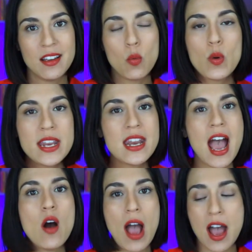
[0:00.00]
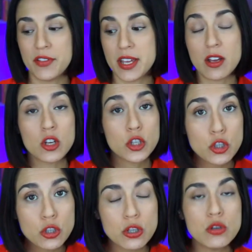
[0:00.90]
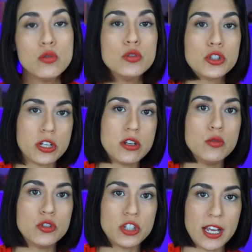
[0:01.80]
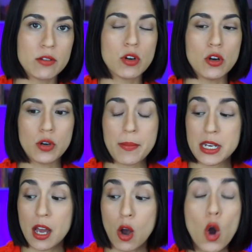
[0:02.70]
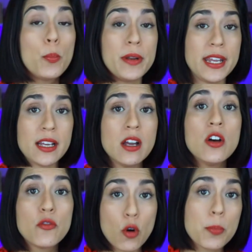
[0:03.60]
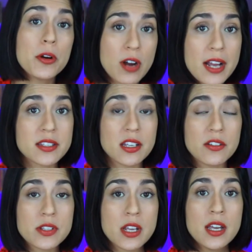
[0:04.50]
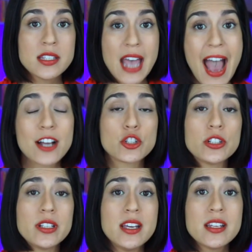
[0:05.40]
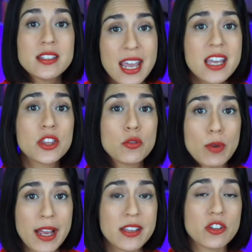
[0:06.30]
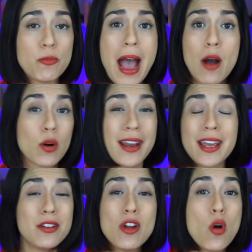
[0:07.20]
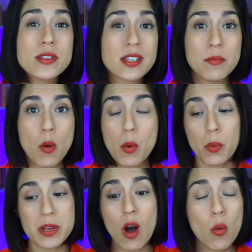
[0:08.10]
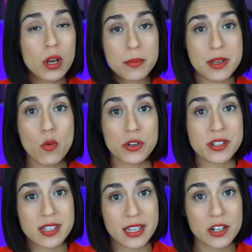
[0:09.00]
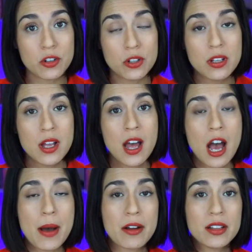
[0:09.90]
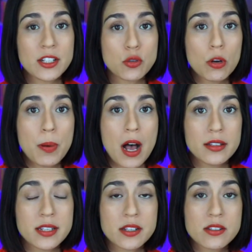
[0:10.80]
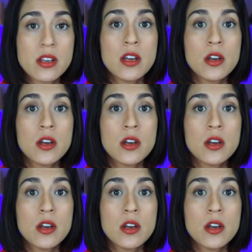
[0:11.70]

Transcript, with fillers: We now have a huge, huge inroad. I mean, opening for progressives to actually take the reins of power. And I know it's at a moment where we all want to be more cynical about electoral politics,